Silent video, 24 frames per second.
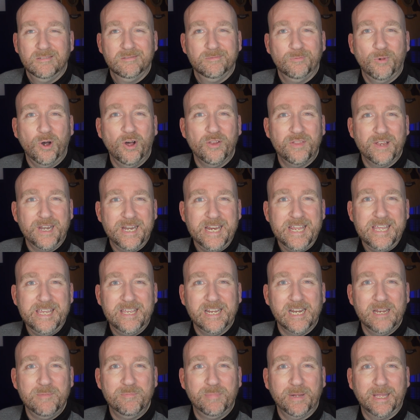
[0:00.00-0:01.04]
what are the
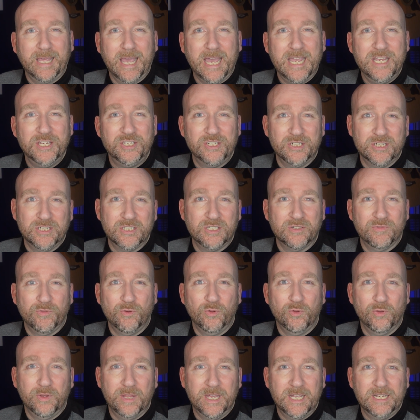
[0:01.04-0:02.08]
legal implications of
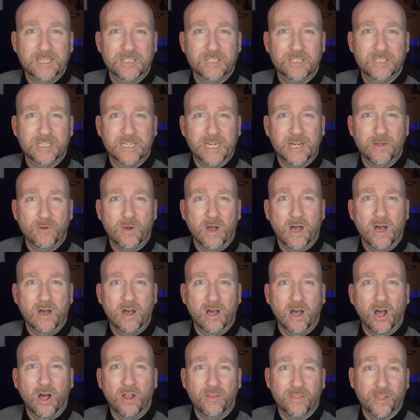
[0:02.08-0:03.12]
all this? You know,
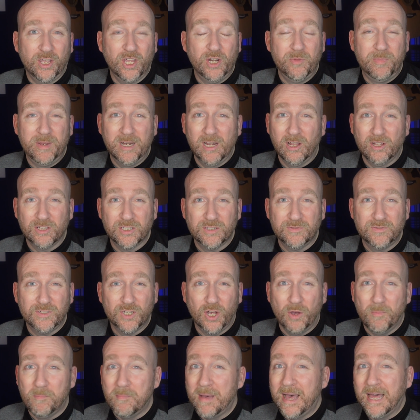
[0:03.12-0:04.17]
are there going to be lots of
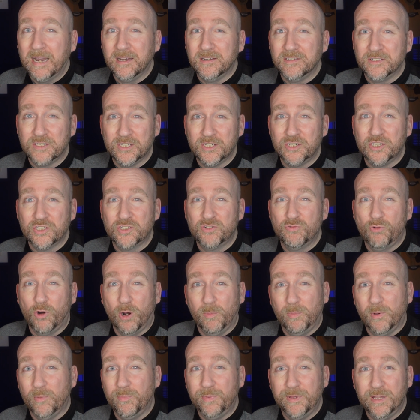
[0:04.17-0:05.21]
Tom Manns that just
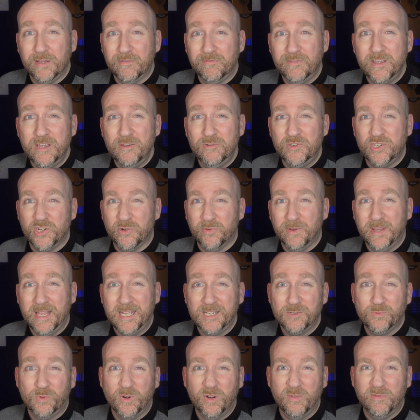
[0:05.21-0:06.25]
crop up in the future? And
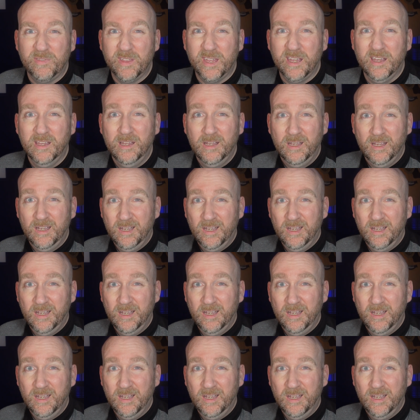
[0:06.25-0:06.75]
that's one of the